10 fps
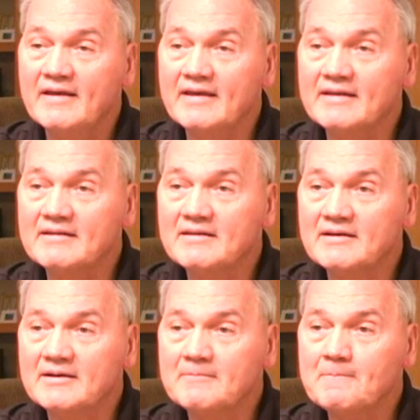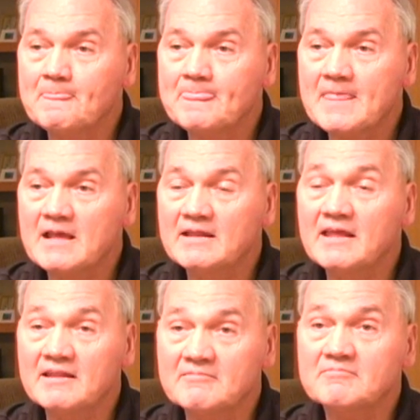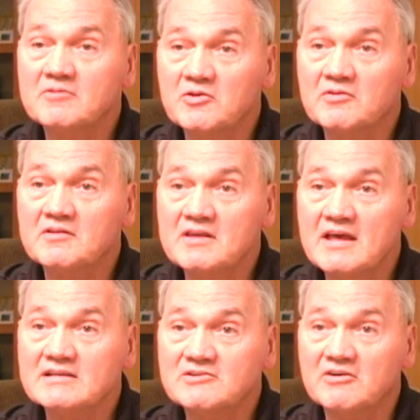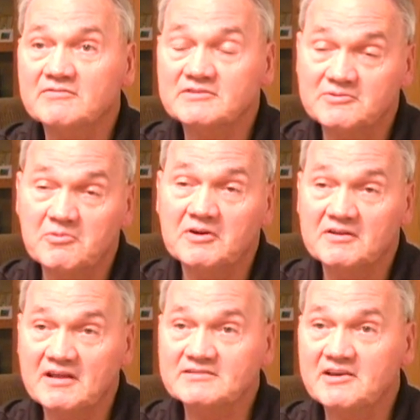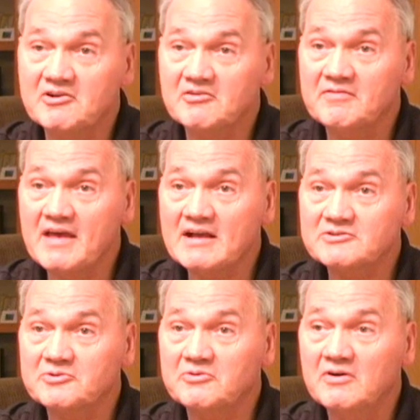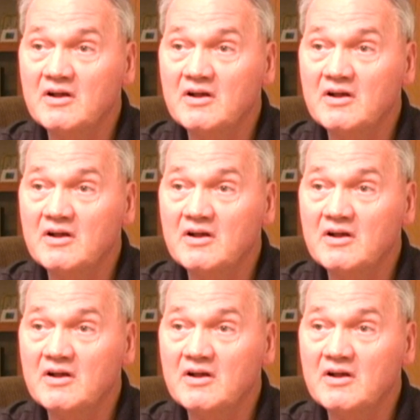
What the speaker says: And then the DA's office is the one that takes care of the actual.